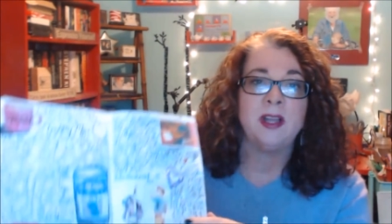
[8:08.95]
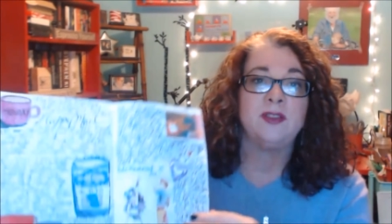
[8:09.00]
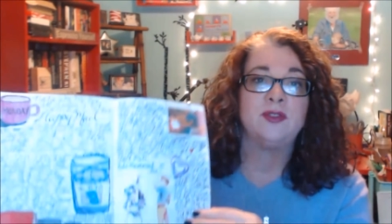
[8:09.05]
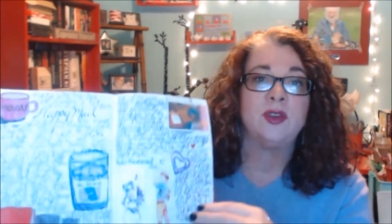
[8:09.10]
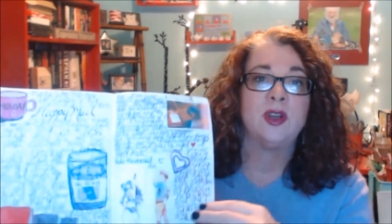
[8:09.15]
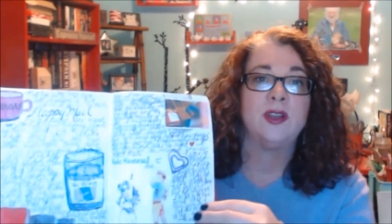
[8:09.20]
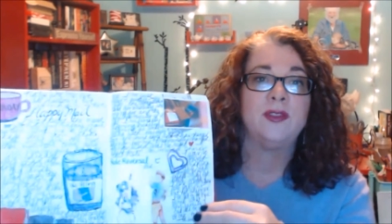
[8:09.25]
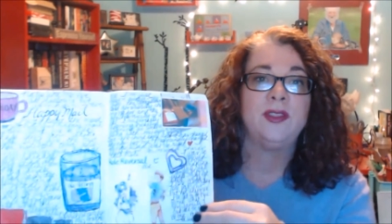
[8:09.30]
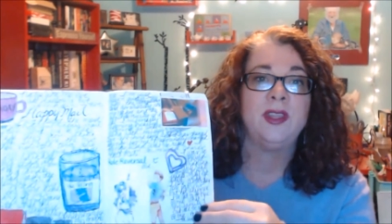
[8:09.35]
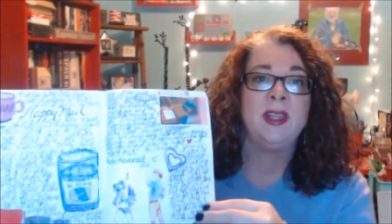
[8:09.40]
I
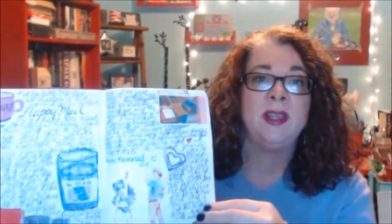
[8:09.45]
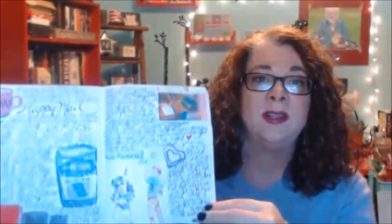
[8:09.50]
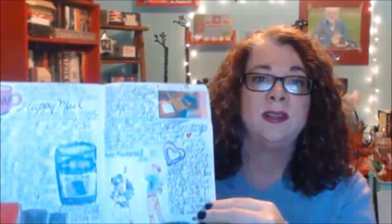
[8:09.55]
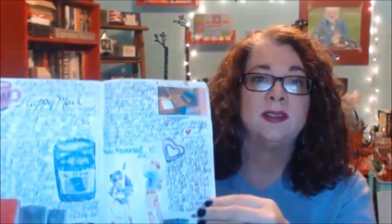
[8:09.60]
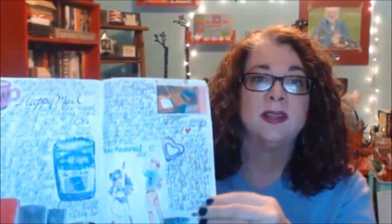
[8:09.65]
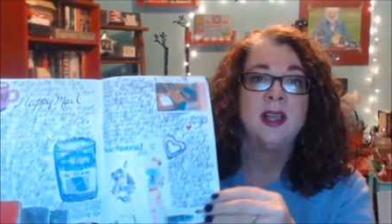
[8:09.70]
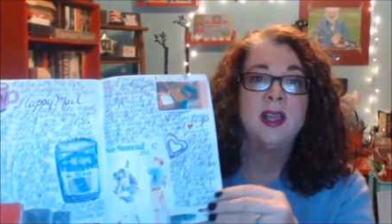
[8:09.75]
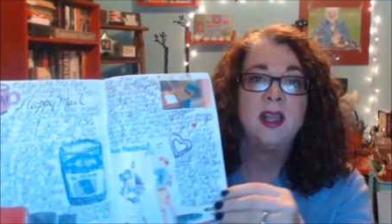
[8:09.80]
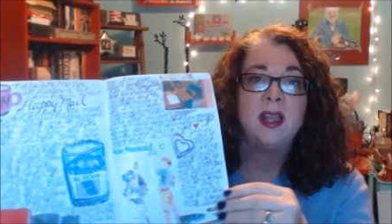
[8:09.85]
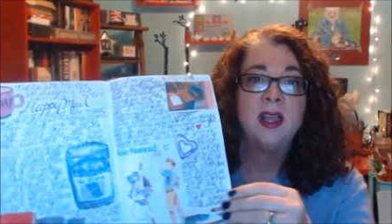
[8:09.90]
draw
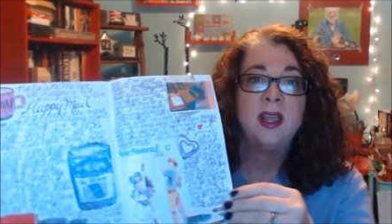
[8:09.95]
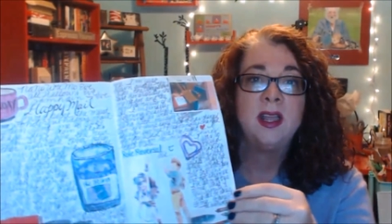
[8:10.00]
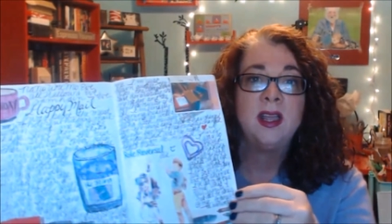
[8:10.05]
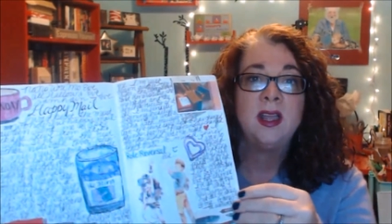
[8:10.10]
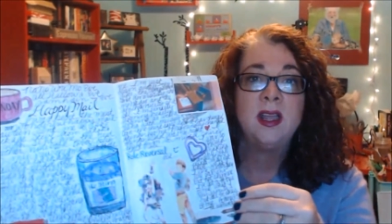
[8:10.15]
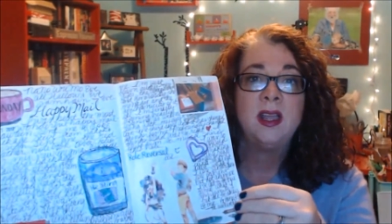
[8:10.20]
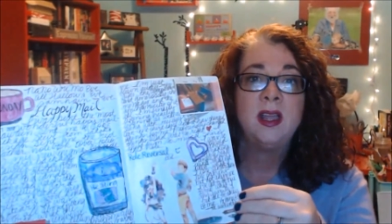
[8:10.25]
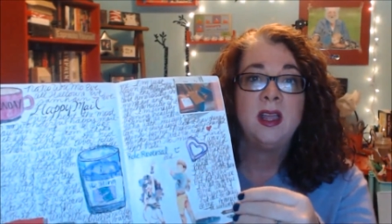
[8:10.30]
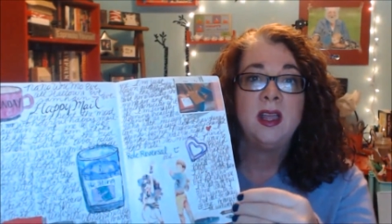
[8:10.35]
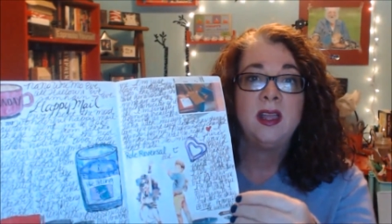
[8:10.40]
things
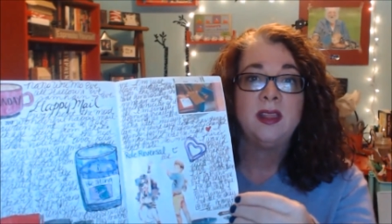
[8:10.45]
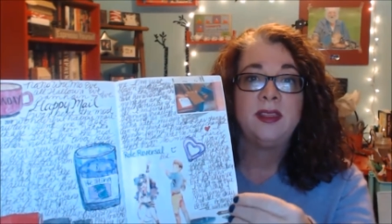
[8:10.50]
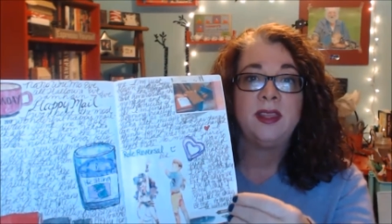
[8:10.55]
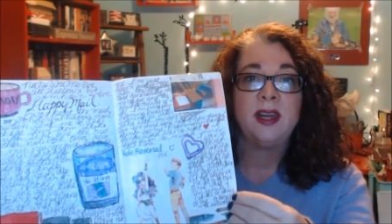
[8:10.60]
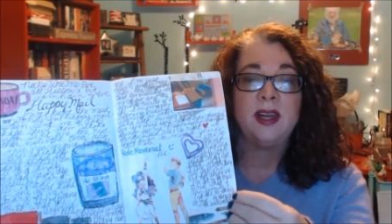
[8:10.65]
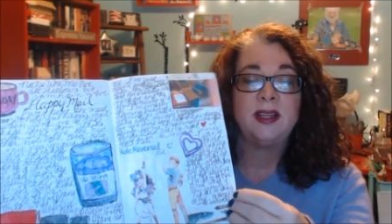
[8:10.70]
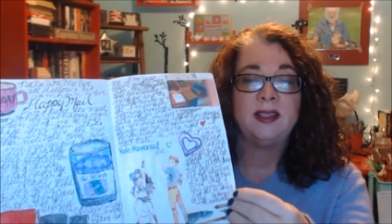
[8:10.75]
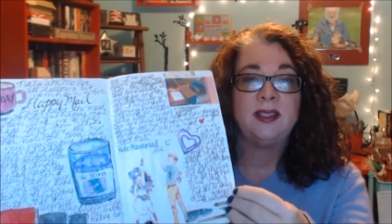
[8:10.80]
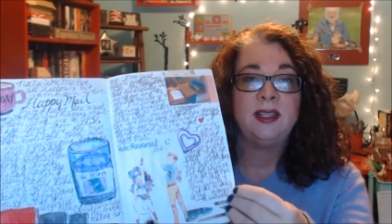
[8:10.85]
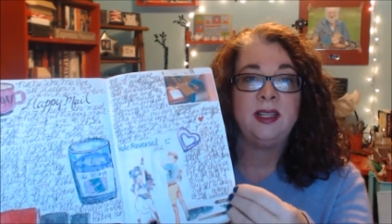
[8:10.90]

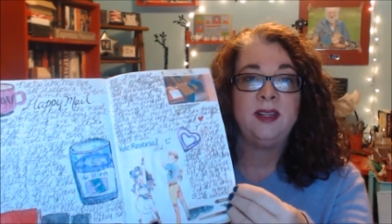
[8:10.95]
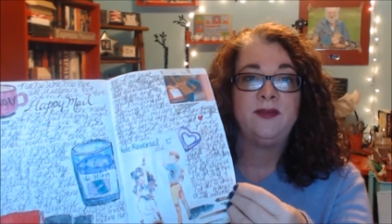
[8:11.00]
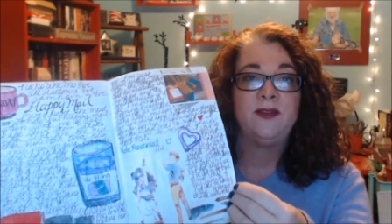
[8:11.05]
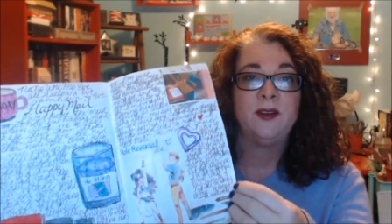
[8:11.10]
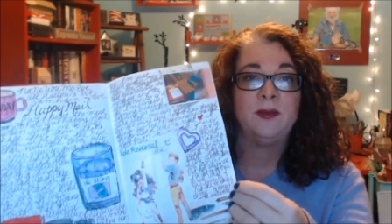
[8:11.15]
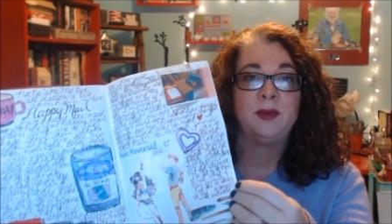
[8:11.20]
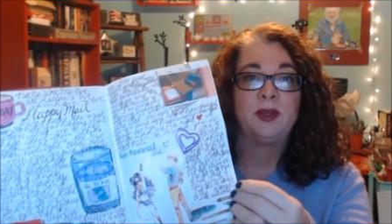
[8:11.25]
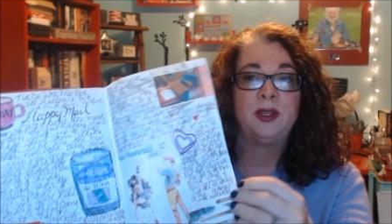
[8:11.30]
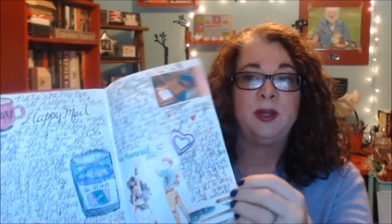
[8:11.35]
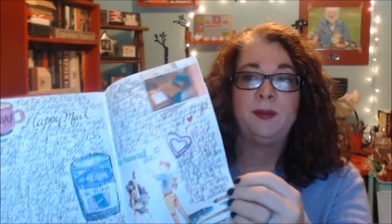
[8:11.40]
that I see
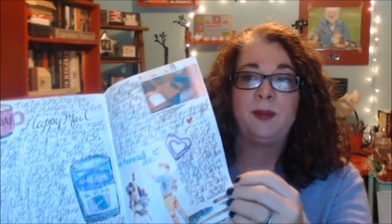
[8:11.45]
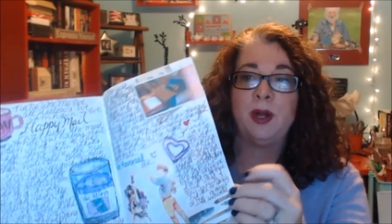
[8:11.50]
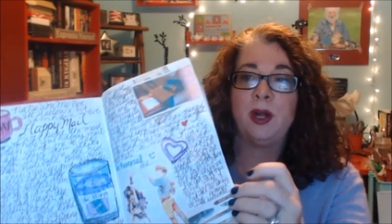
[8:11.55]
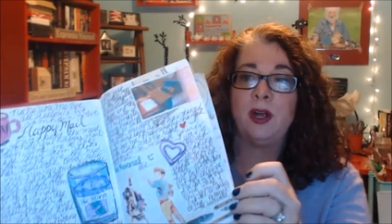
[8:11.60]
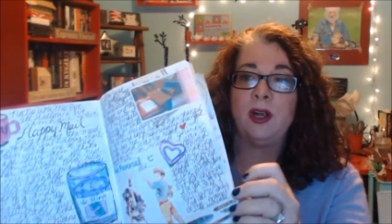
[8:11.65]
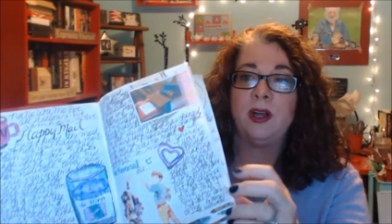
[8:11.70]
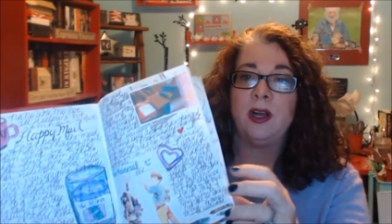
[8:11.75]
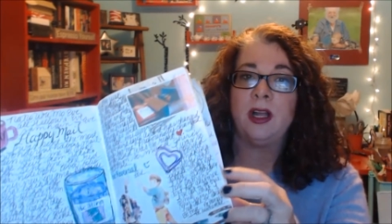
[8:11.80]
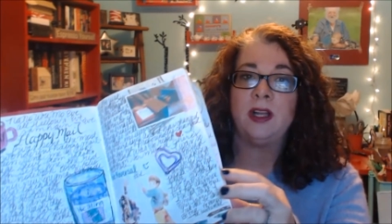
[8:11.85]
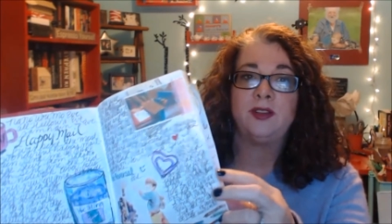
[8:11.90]
from clip art.